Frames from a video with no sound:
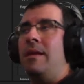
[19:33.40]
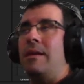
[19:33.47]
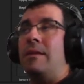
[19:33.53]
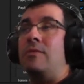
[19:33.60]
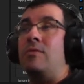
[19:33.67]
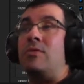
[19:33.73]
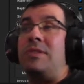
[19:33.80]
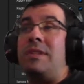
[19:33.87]

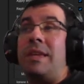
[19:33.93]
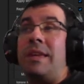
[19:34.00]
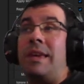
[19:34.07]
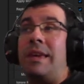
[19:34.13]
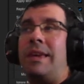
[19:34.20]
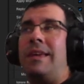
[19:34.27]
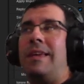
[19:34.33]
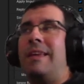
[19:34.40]
to
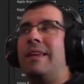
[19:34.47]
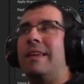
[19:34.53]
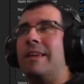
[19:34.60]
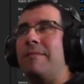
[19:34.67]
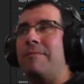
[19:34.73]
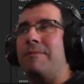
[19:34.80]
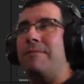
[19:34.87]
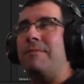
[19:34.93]
see
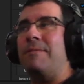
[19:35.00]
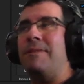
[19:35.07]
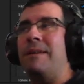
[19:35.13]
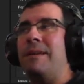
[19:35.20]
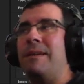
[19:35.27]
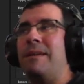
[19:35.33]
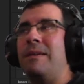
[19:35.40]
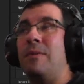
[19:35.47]
if
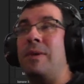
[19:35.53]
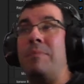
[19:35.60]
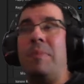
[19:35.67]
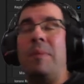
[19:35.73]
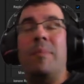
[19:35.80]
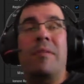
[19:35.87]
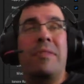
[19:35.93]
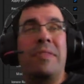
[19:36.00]
what
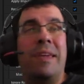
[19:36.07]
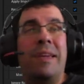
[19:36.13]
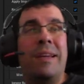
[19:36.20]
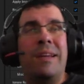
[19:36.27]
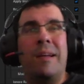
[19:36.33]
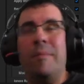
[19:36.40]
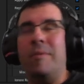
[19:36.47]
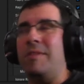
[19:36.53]
people think
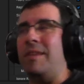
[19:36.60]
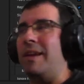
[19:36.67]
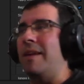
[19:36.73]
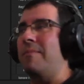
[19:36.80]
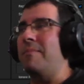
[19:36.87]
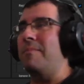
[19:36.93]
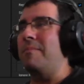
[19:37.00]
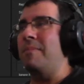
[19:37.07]
about the game.